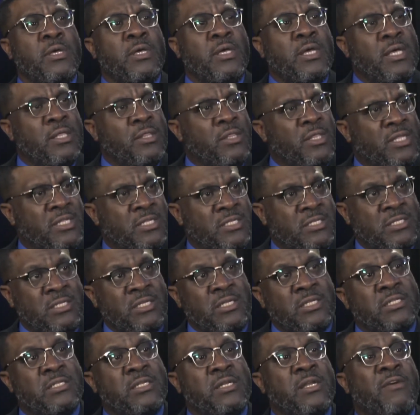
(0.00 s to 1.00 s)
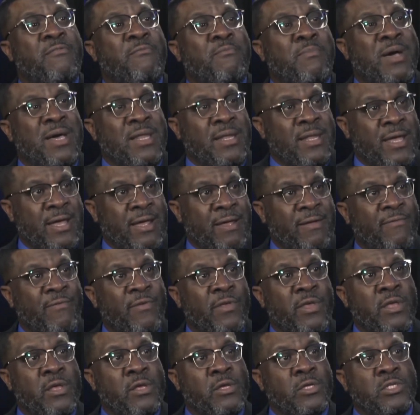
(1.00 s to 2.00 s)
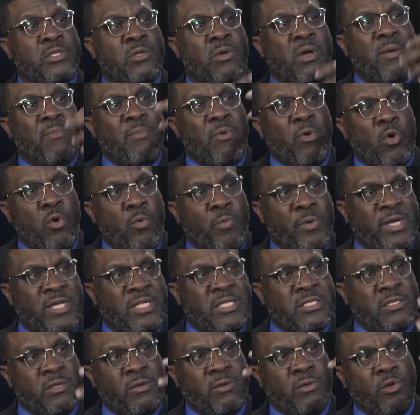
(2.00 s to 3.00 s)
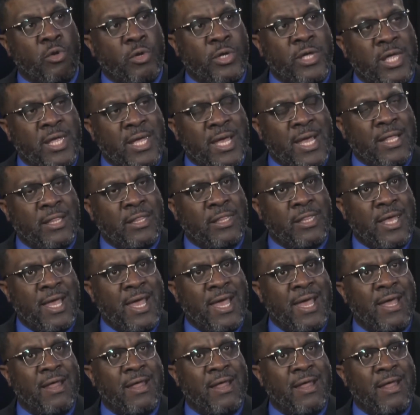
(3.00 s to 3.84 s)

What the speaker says: in this season of my life. So I'm always looking at that.